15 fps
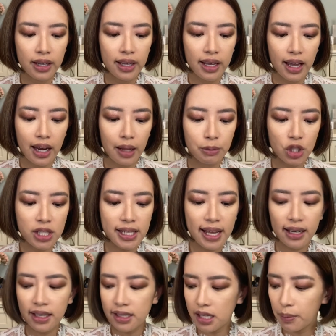and I'm just
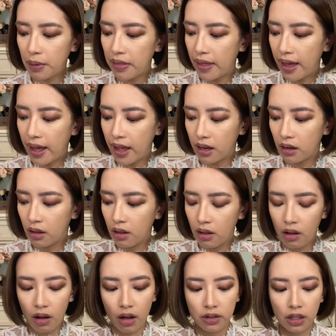adding some of that
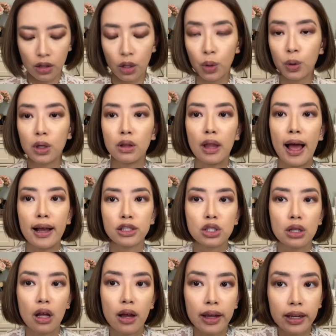on the lower lash
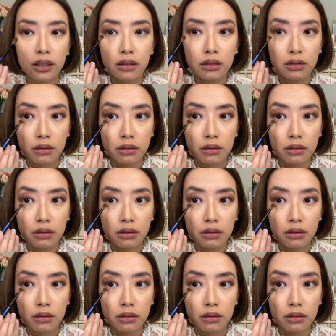line.